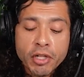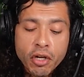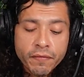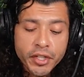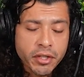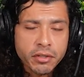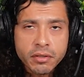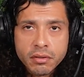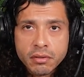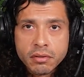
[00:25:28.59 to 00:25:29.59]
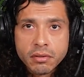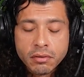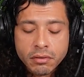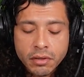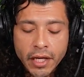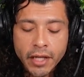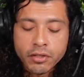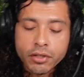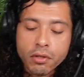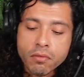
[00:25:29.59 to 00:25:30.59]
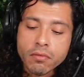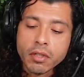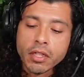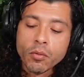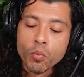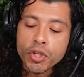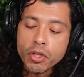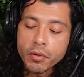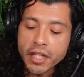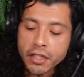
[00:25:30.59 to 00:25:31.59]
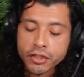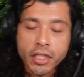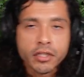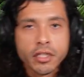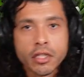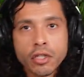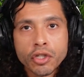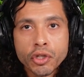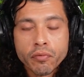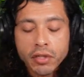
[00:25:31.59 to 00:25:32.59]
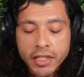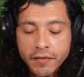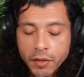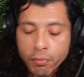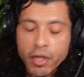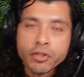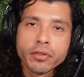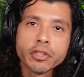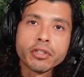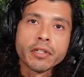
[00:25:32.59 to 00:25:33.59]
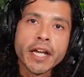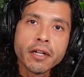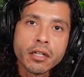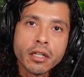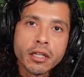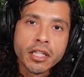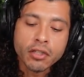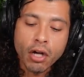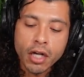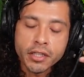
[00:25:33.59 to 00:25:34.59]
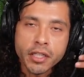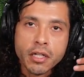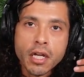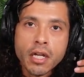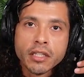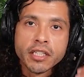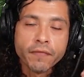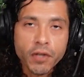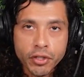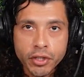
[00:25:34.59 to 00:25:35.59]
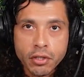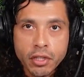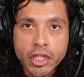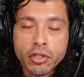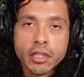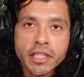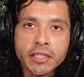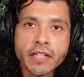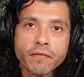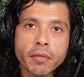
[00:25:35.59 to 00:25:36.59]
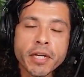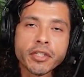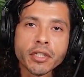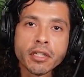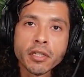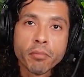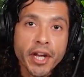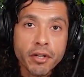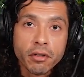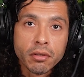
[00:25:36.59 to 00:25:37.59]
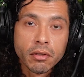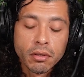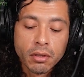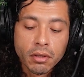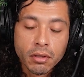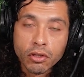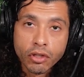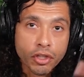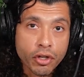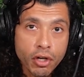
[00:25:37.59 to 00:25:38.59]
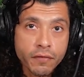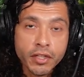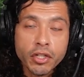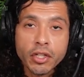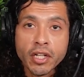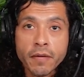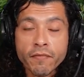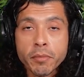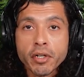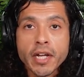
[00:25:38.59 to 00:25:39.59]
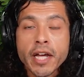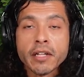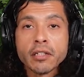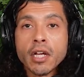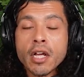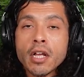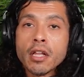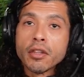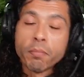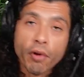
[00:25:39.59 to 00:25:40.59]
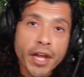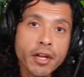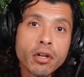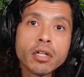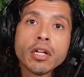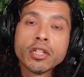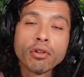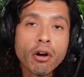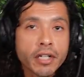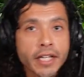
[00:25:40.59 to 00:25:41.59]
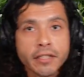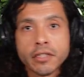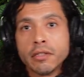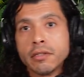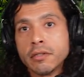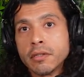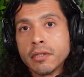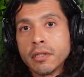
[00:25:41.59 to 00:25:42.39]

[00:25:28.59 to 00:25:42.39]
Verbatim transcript: It's been known for years. And so when you get adjusted, you're relieving pressure in your neck that's causing dysfunction that could lead to inflammation in the brain. The nerves that come from your neck and the brain, it's all connected.